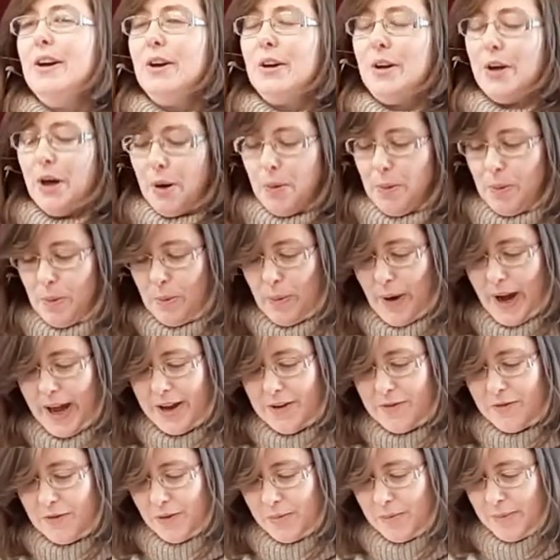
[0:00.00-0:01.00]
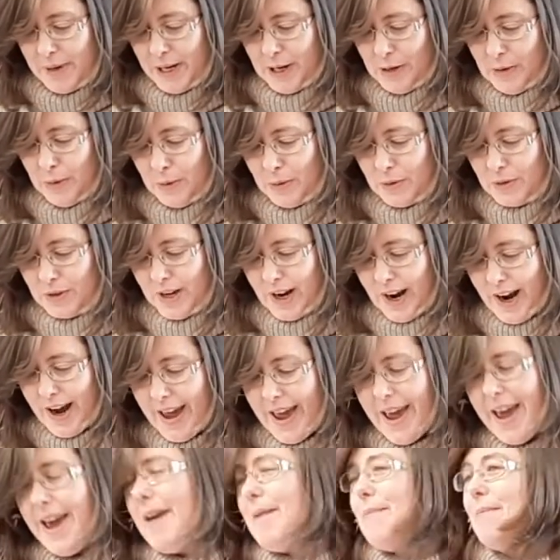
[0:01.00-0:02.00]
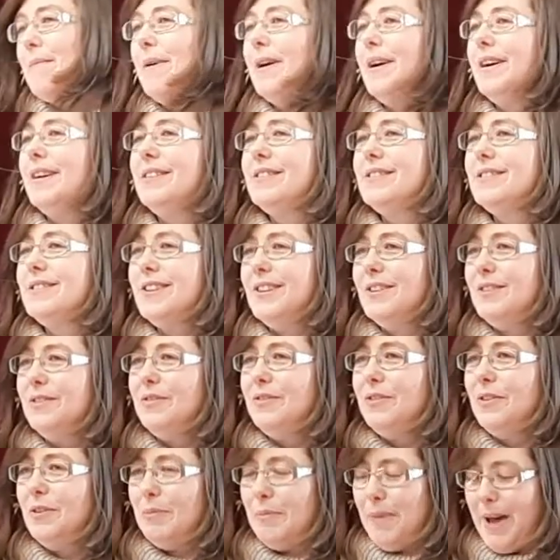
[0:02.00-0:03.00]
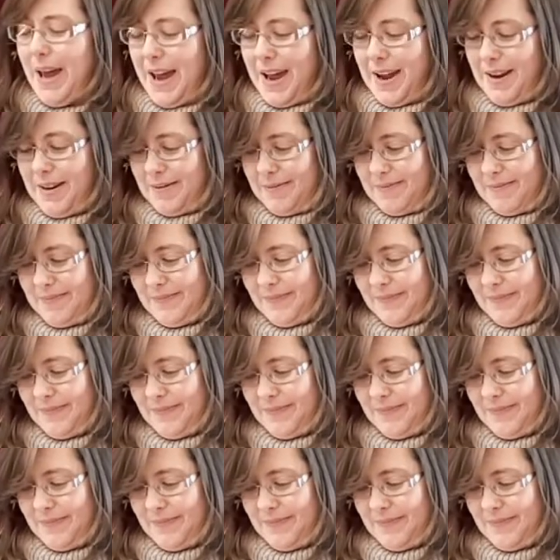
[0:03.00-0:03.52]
"Go away from me, Lord, I am a sinful man."